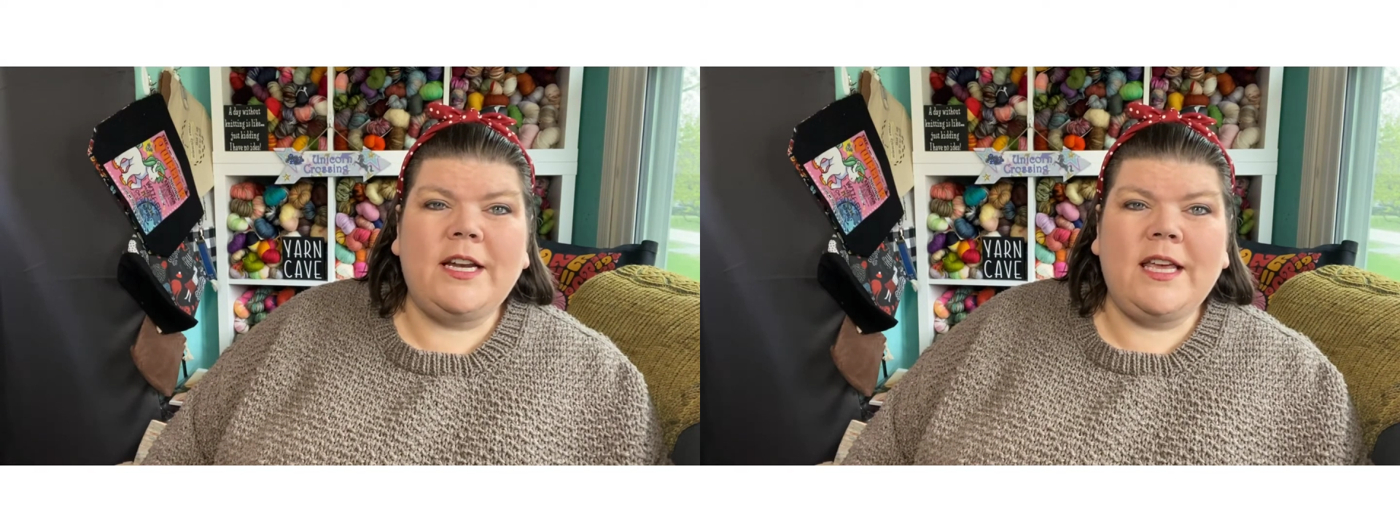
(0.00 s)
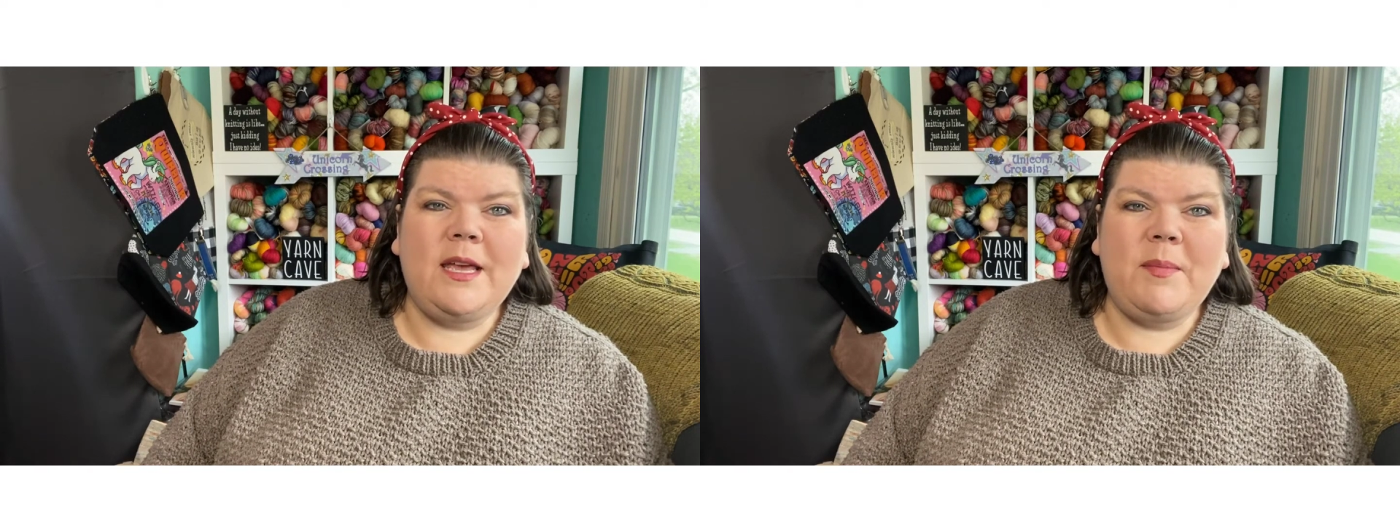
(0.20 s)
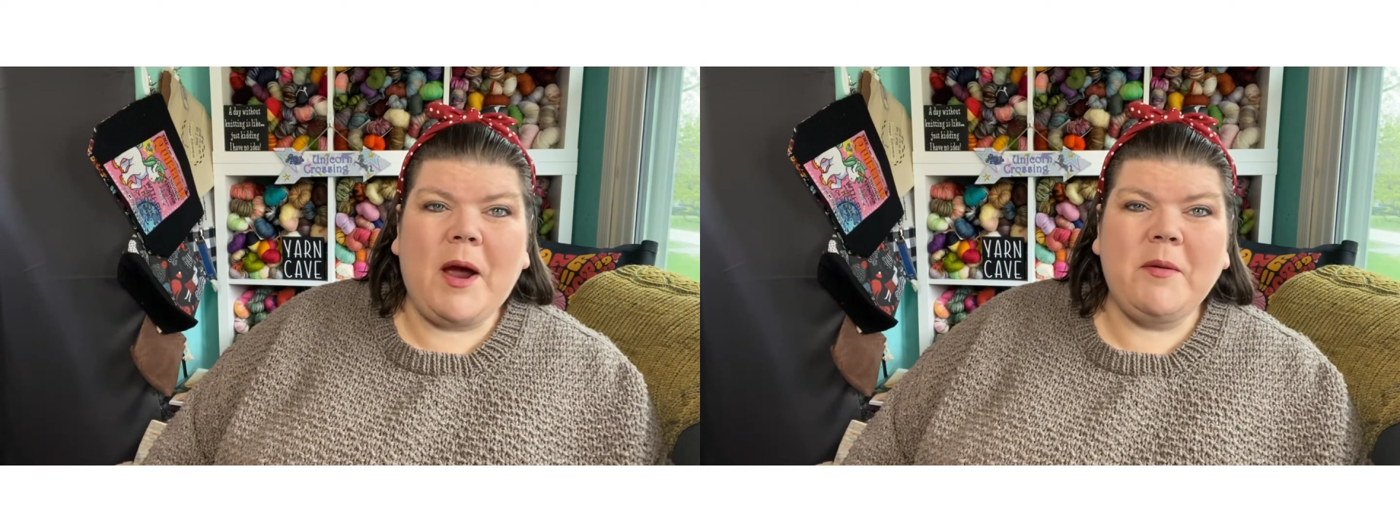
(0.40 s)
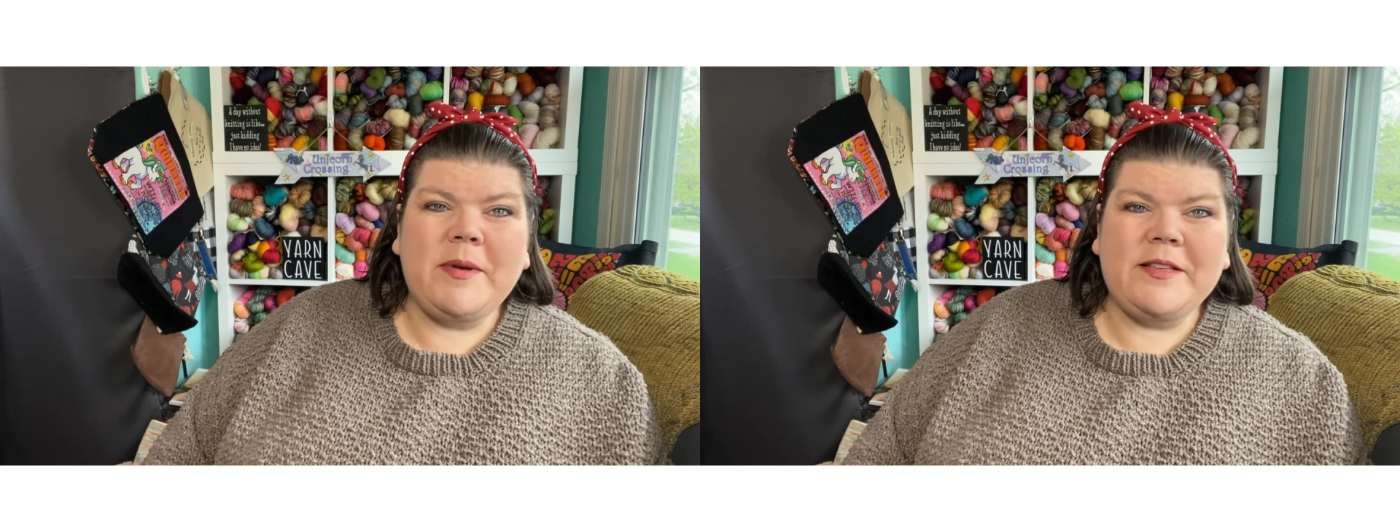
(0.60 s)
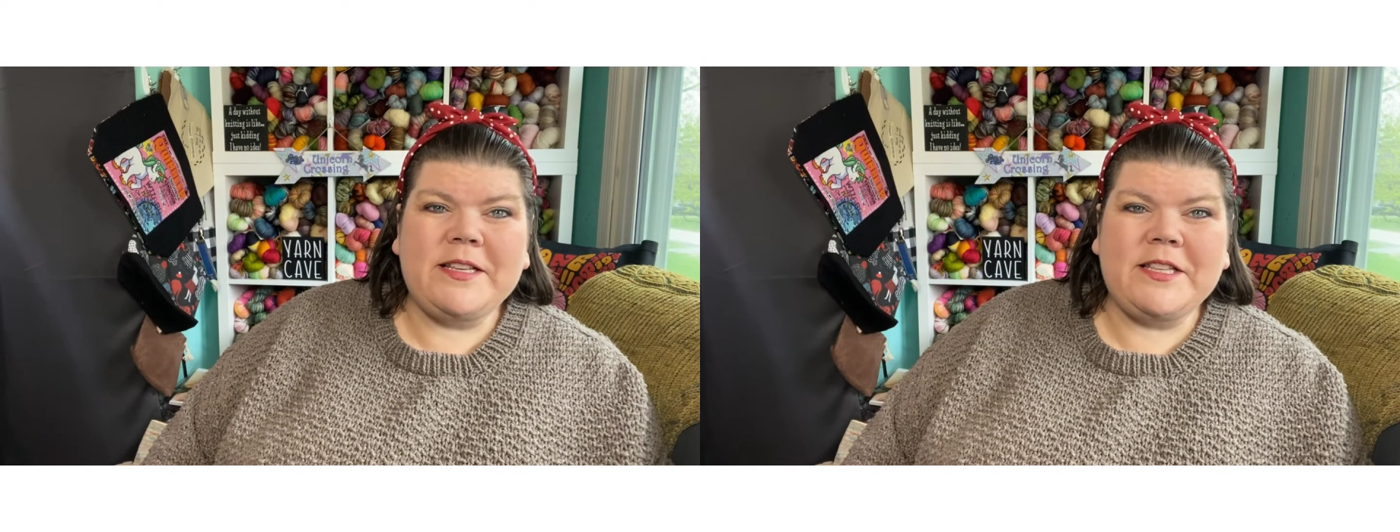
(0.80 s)
to keep our
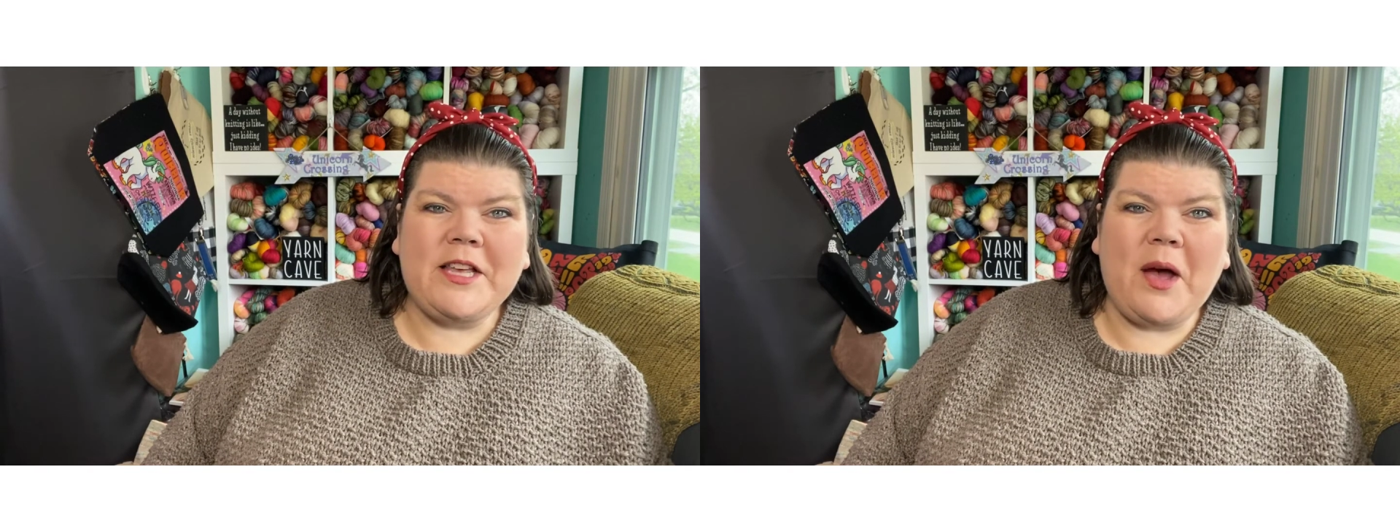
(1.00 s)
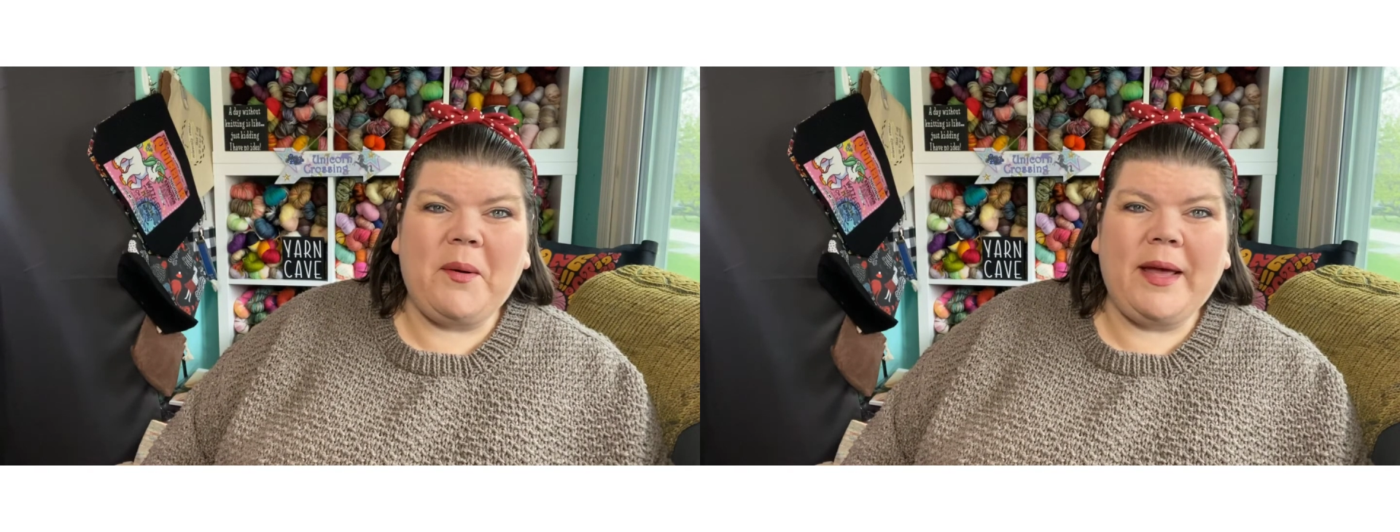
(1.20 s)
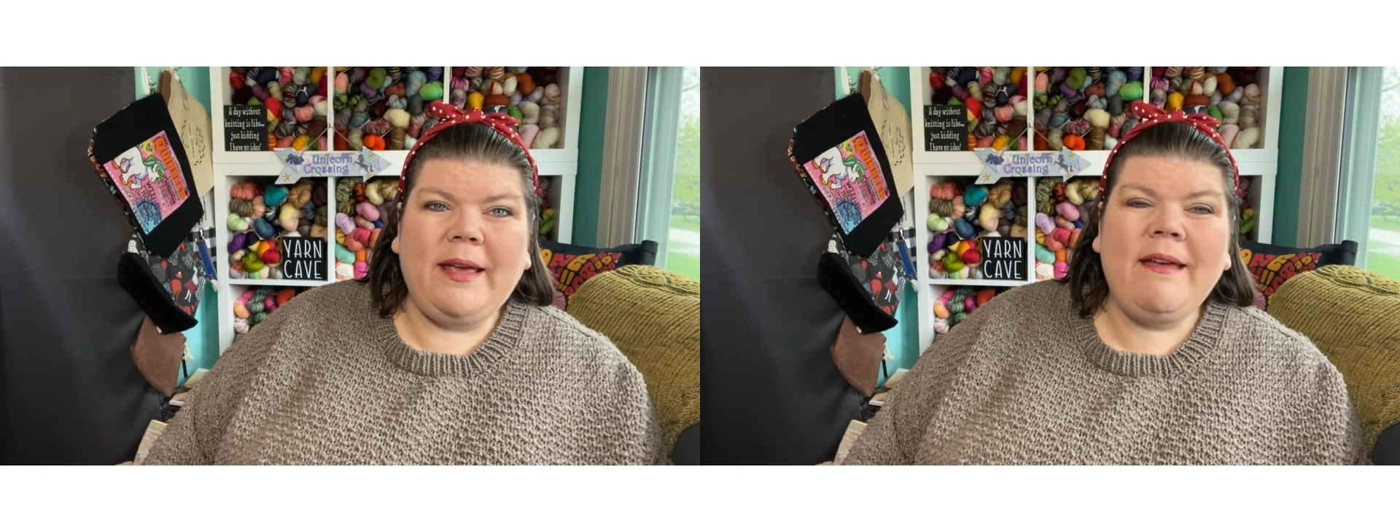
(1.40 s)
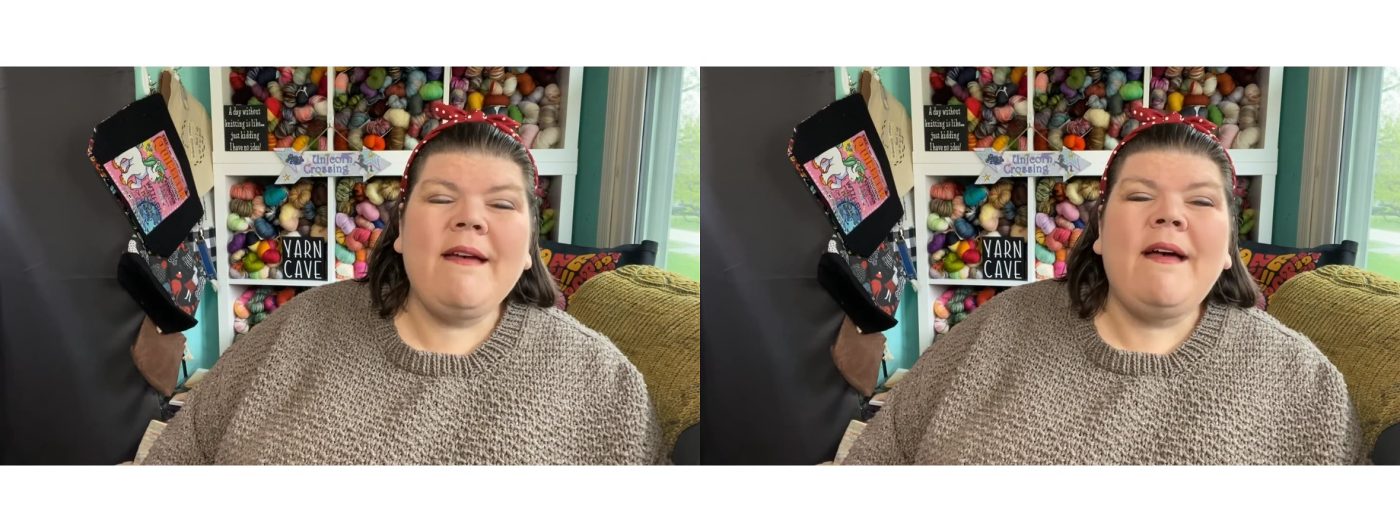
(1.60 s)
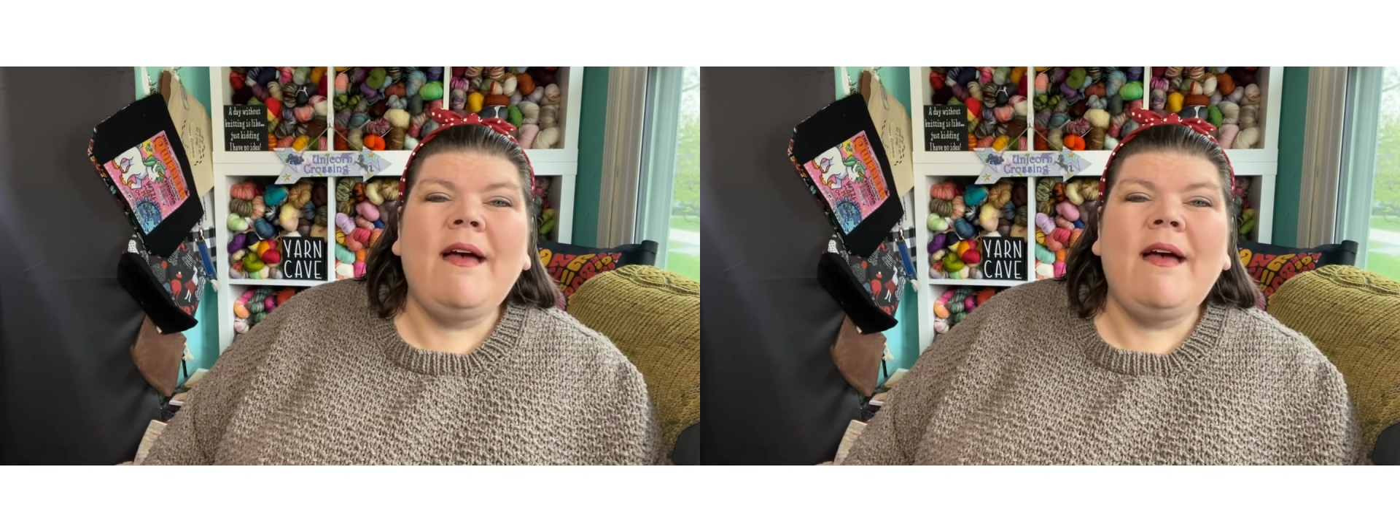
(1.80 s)
business going.